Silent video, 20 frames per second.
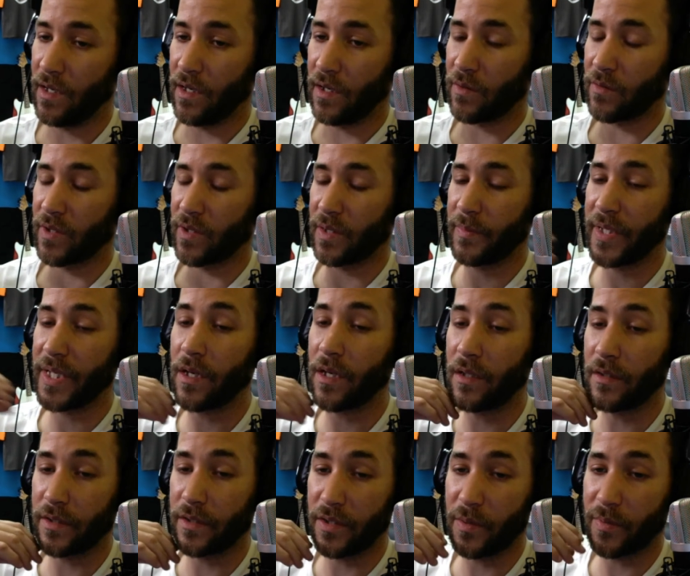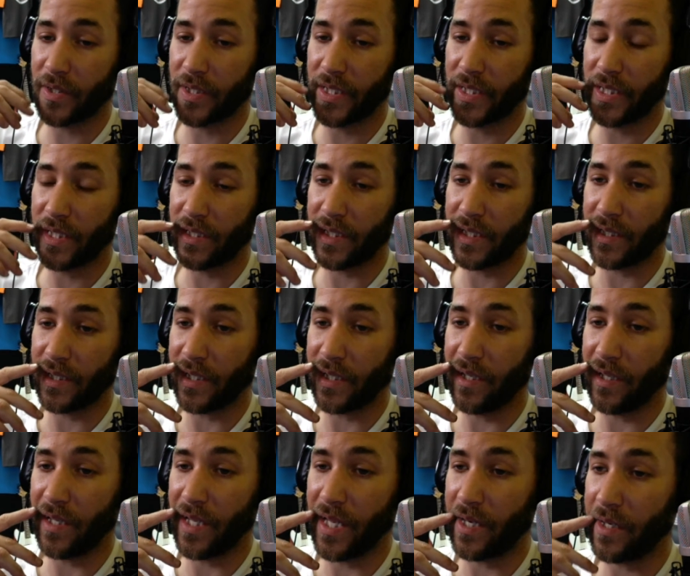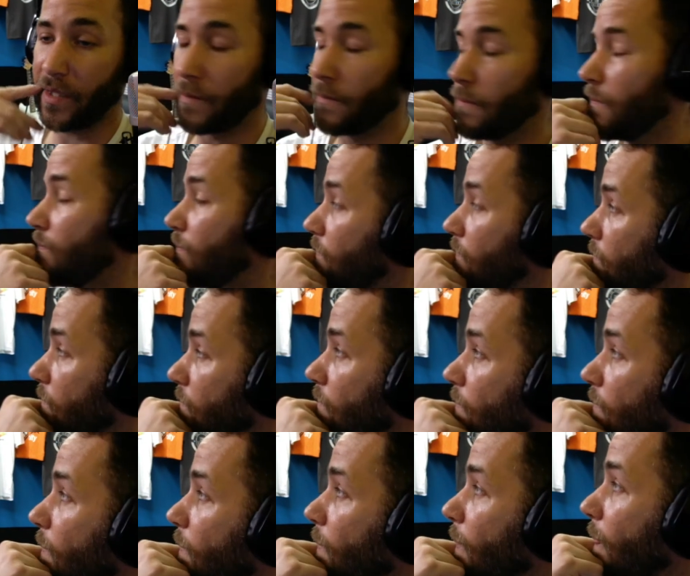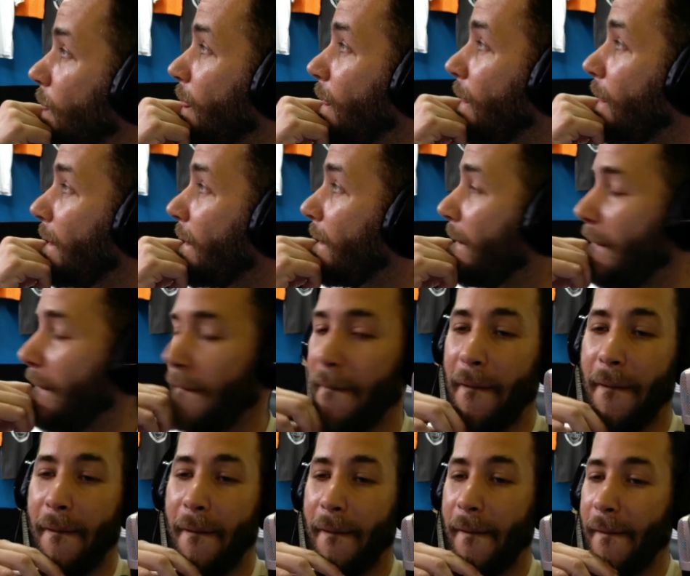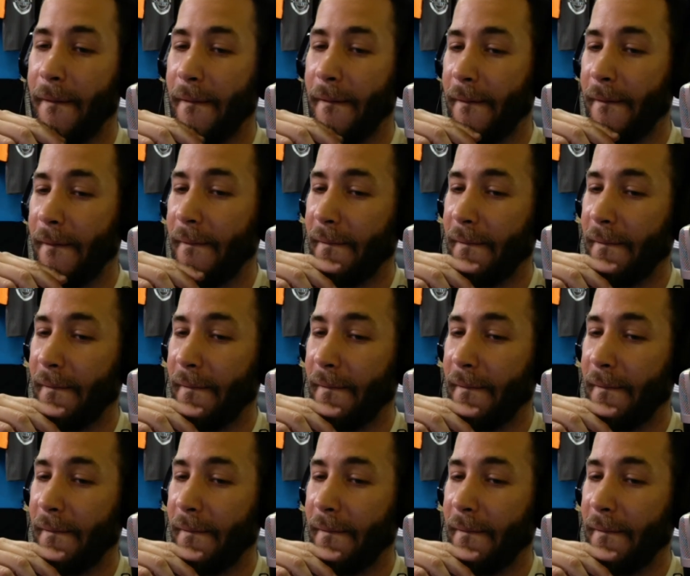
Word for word: we're going to be mm-hmm. calling Uber again to get the hell out of here. Yep. We'll eat,